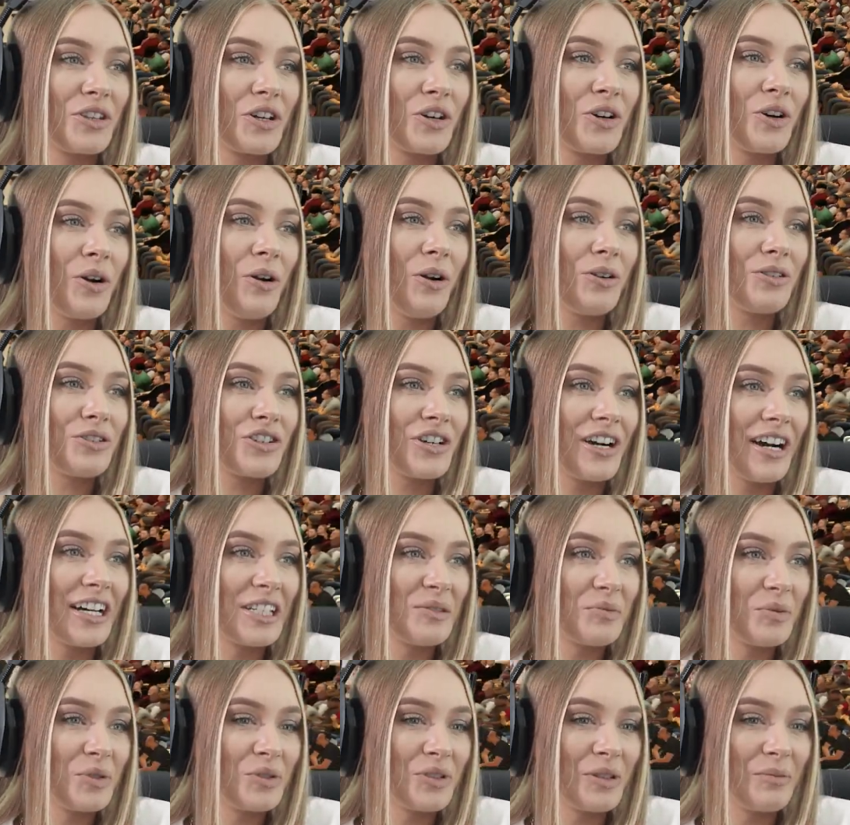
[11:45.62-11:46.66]
The
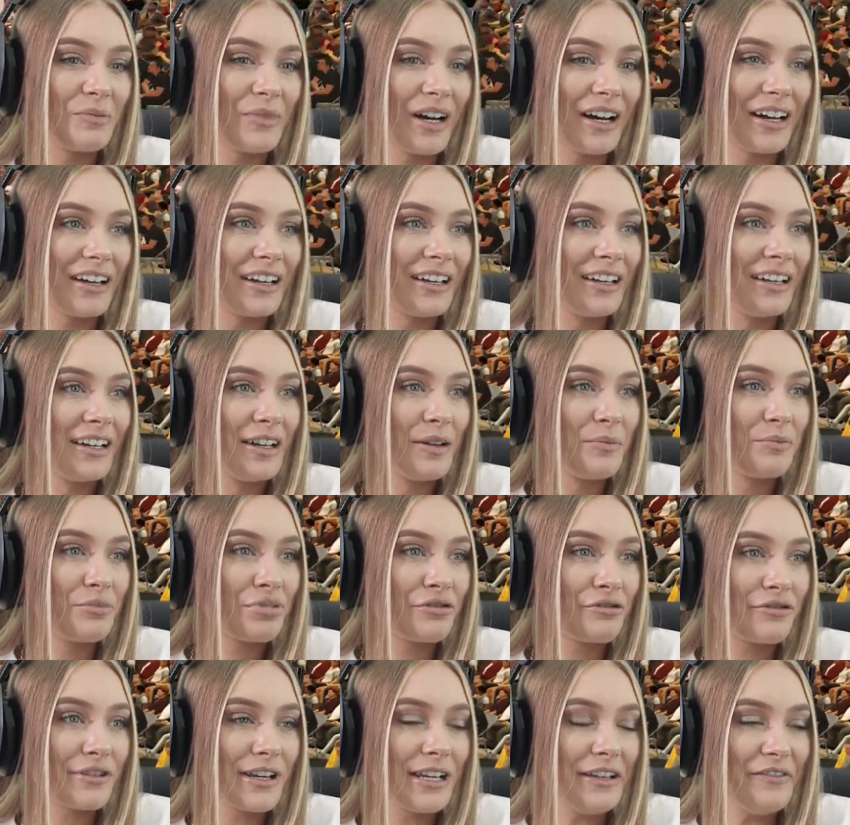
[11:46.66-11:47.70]
contrast between my
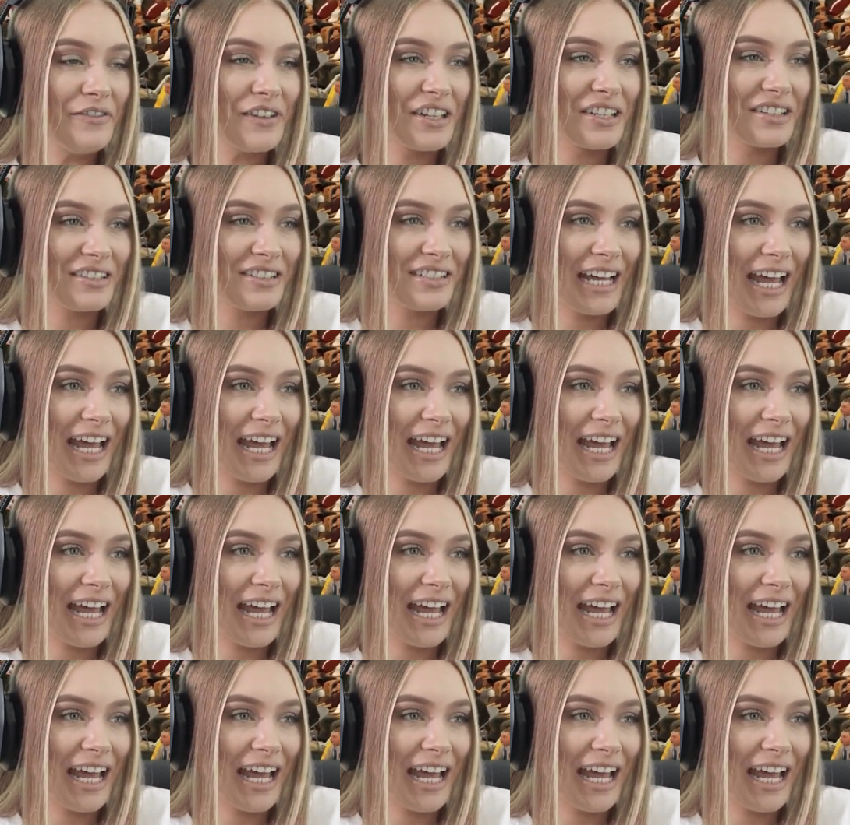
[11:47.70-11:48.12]
previous